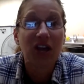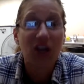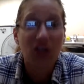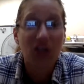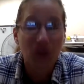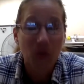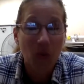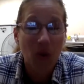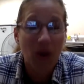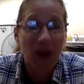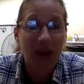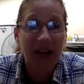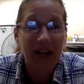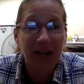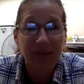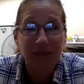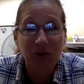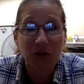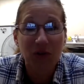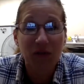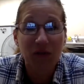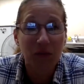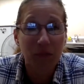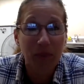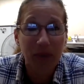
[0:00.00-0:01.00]
The Y comes
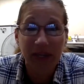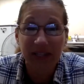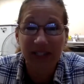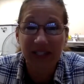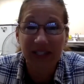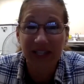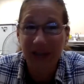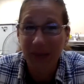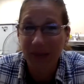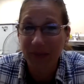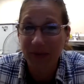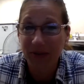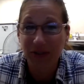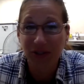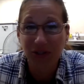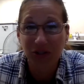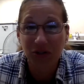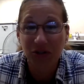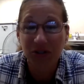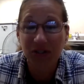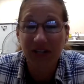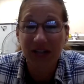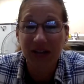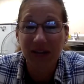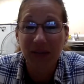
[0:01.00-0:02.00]
over and picks it up at a
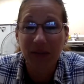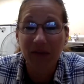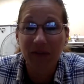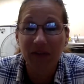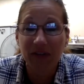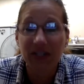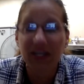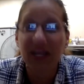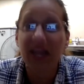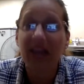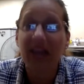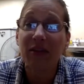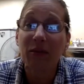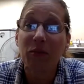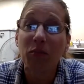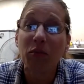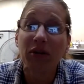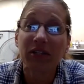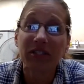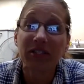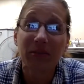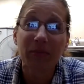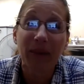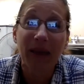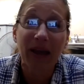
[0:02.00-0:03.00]
certain time every day, then
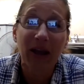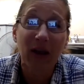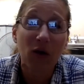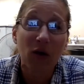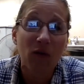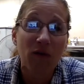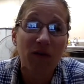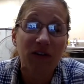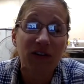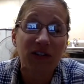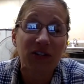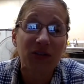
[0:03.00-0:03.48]
brings it back over.